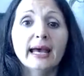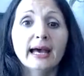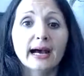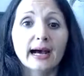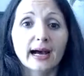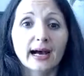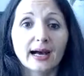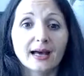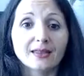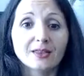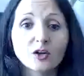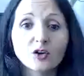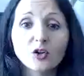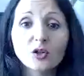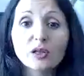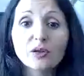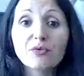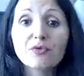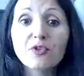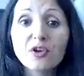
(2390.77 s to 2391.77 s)
not
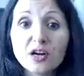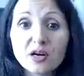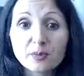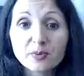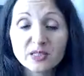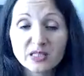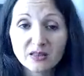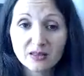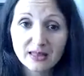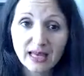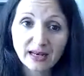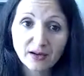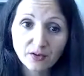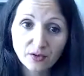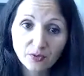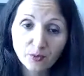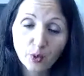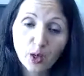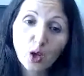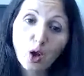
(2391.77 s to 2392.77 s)
only verbs,
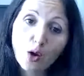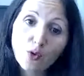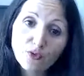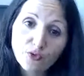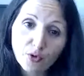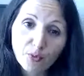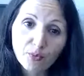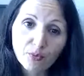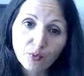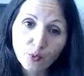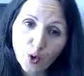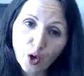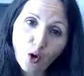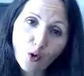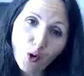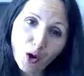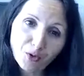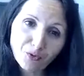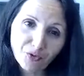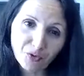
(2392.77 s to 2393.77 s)
then we
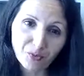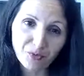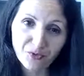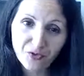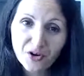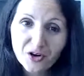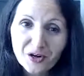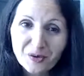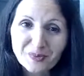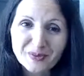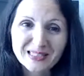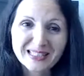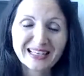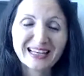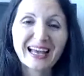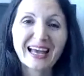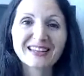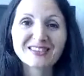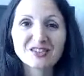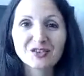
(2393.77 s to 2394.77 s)
go on from verbs
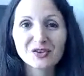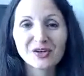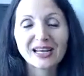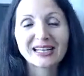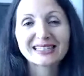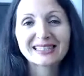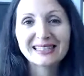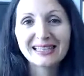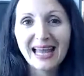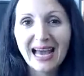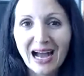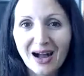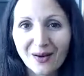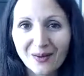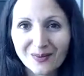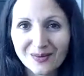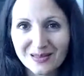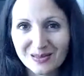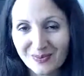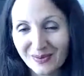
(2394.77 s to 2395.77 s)
and create
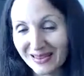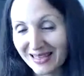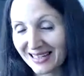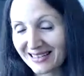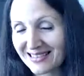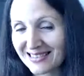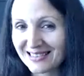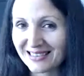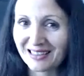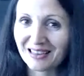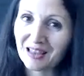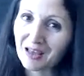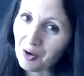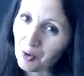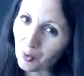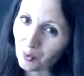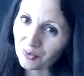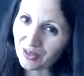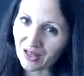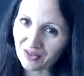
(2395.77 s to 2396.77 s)
nouns, but that's a
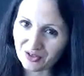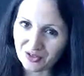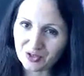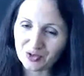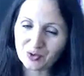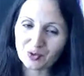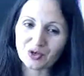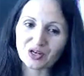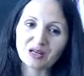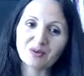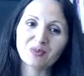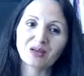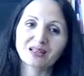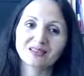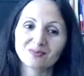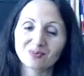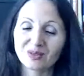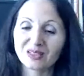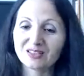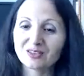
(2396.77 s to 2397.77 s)
whole nother story.
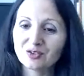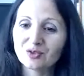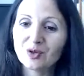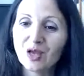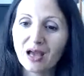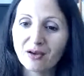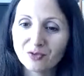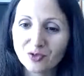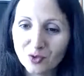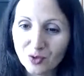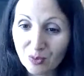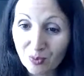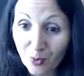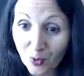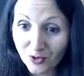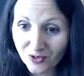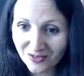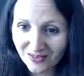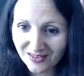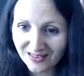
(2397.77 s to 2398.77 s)
But you have two
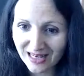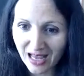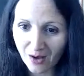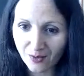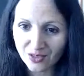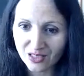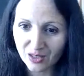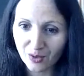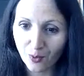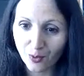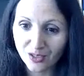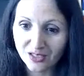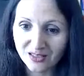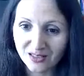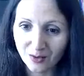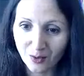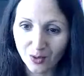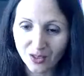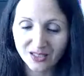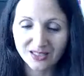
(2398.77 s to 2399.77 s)
important nouns, and I
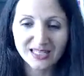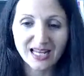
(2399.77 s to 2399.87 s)
want to